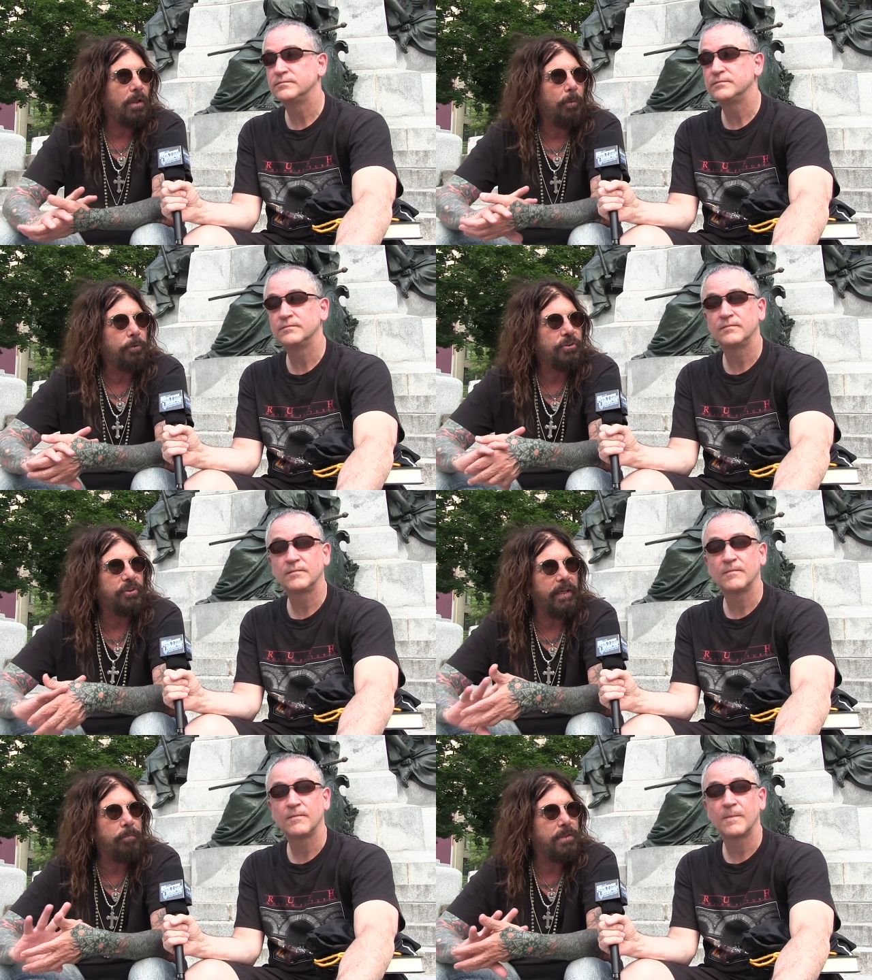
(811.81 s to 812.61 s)
Speaker 1: Couple
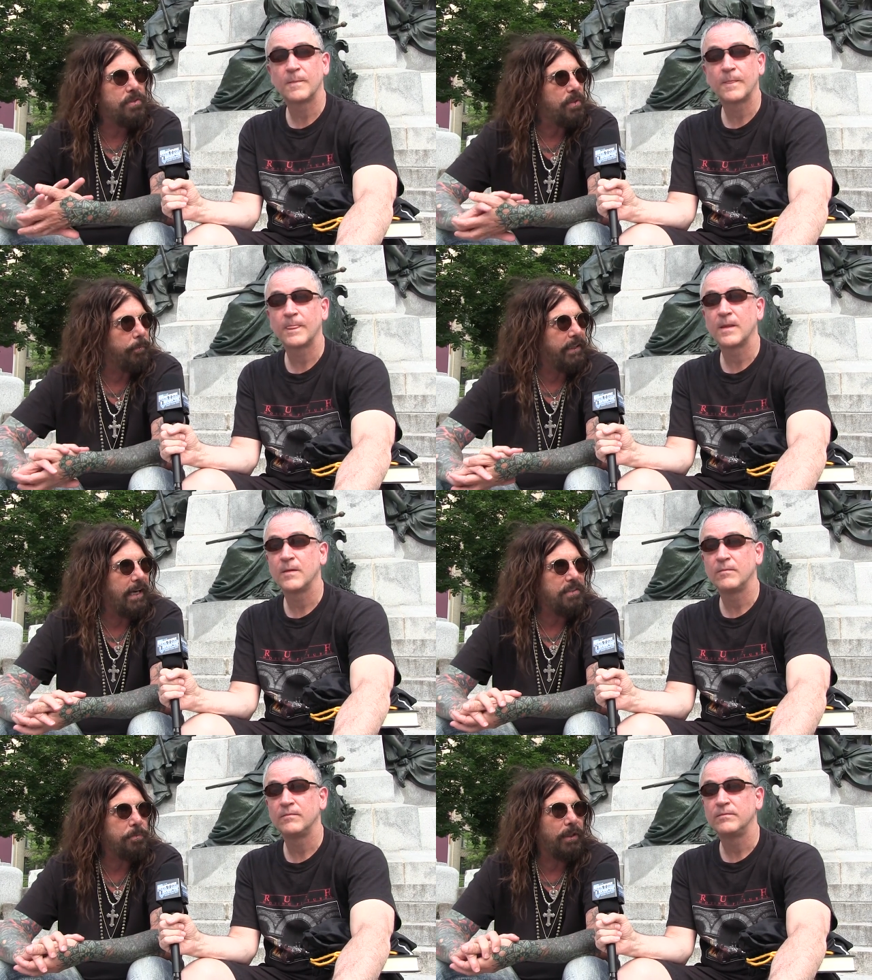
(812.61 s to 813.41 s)
statements. Somebody
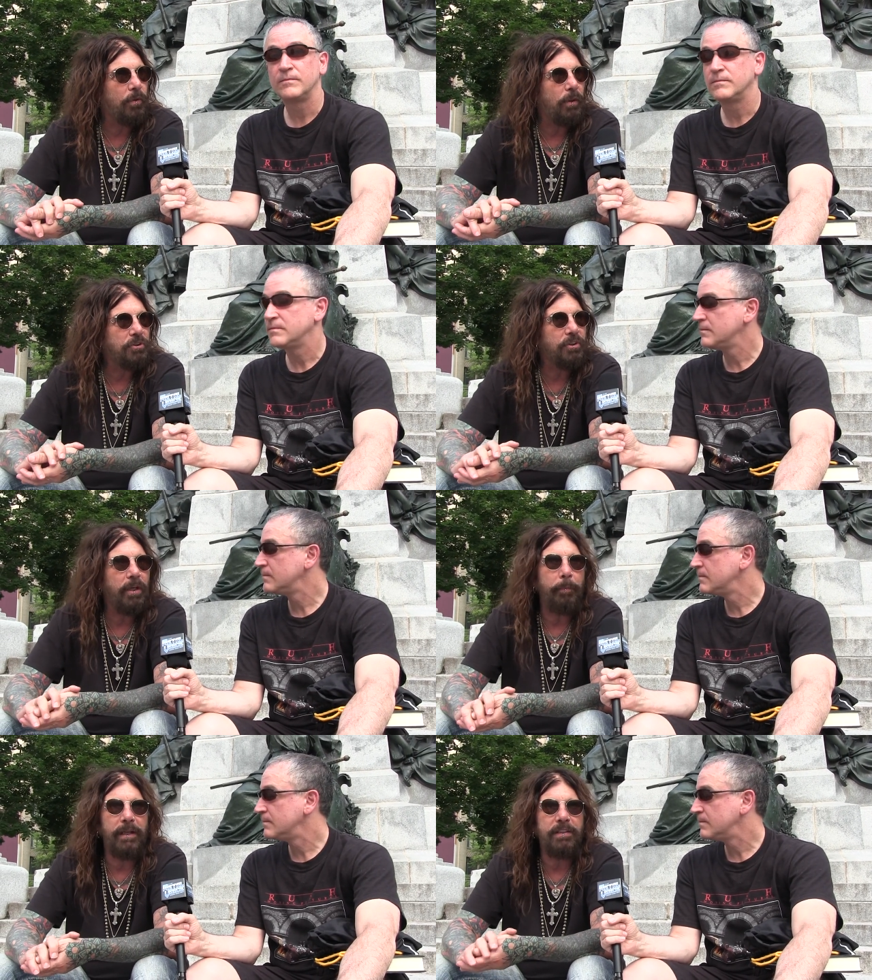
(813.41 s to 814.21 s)
asked me a question.
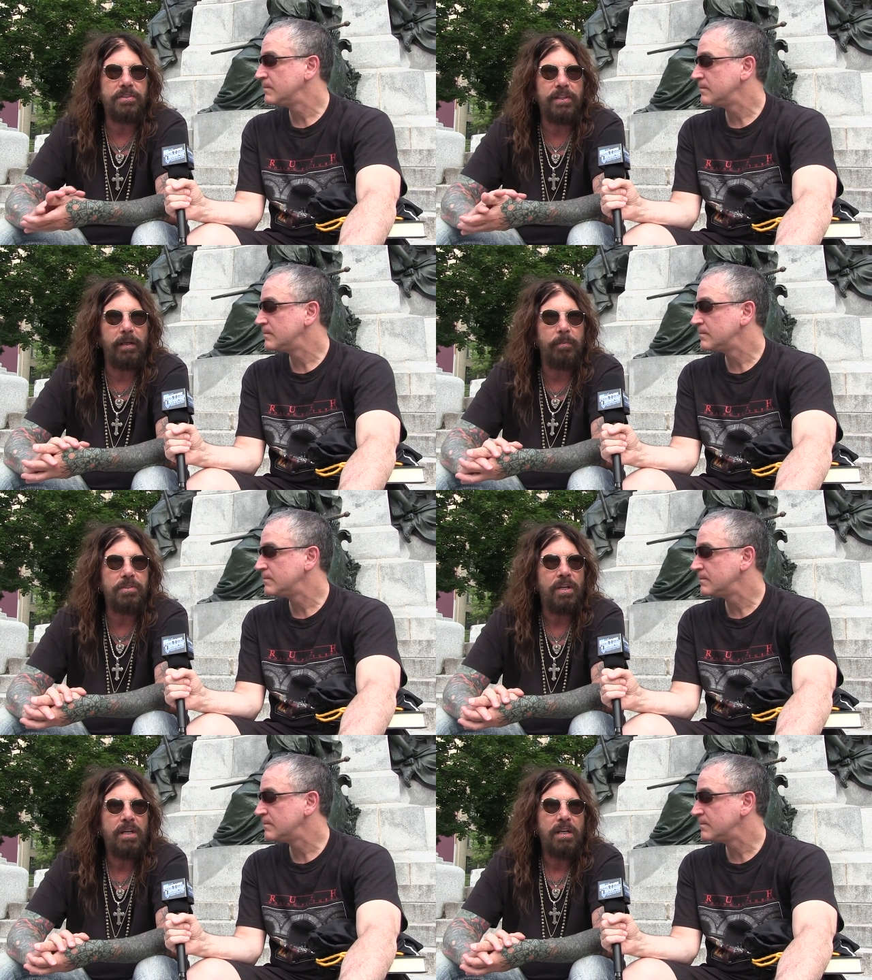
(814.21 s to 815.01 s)
I made the
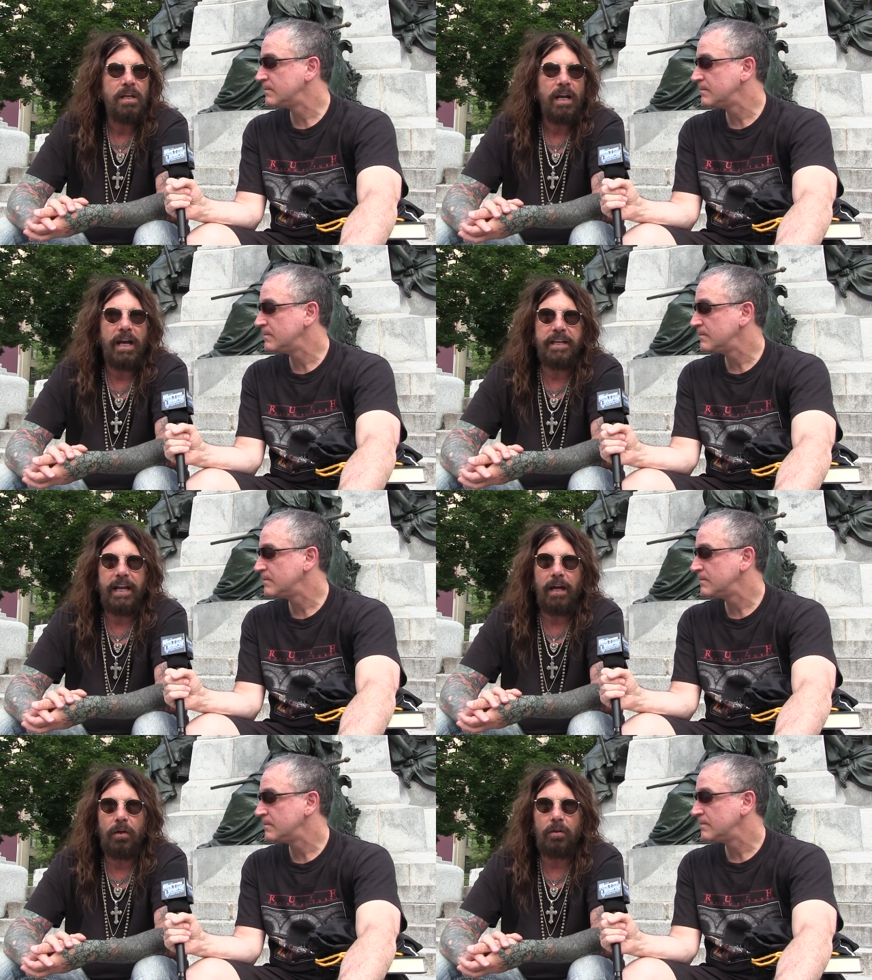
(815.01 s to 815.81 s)
statements, and
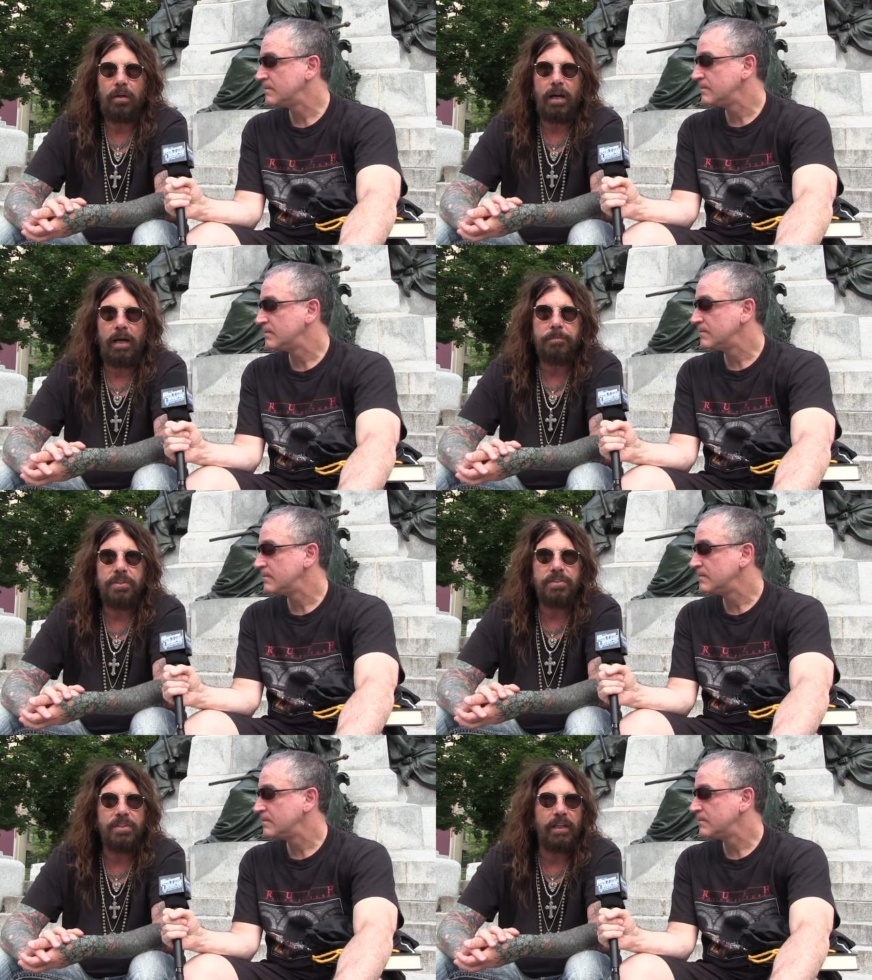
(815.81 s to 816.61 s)
now I'm
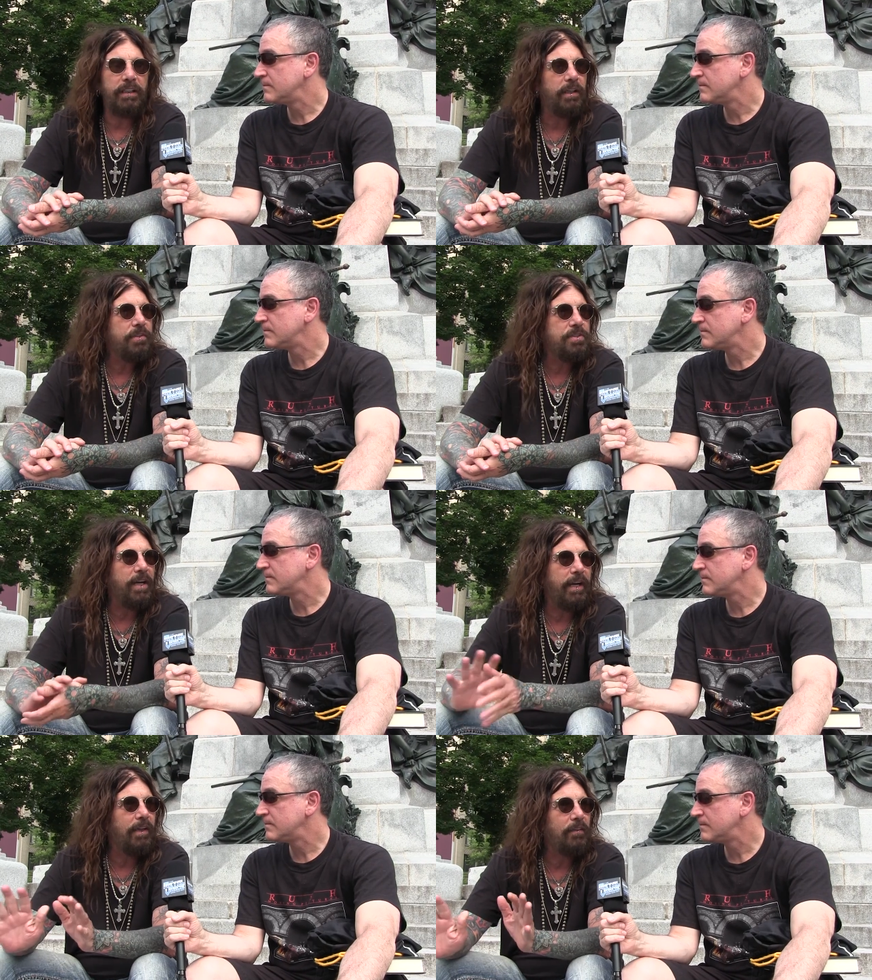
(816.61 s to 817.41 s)
just sitting there
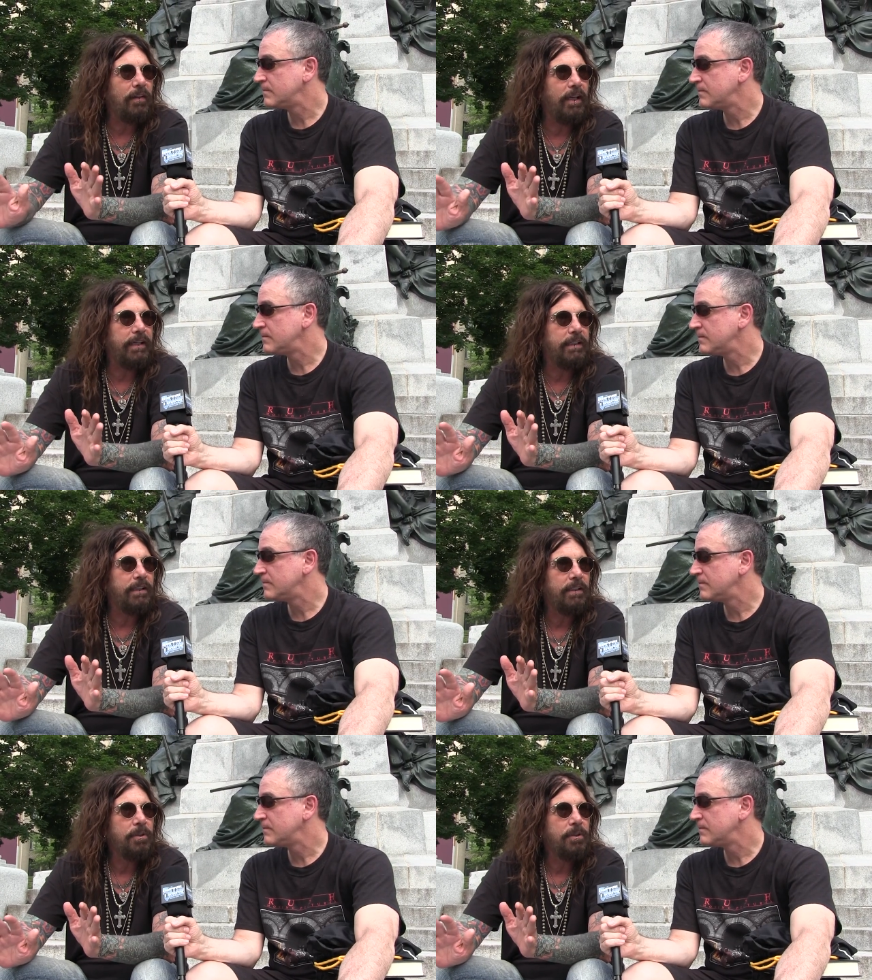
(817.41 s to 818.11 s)
saying, like,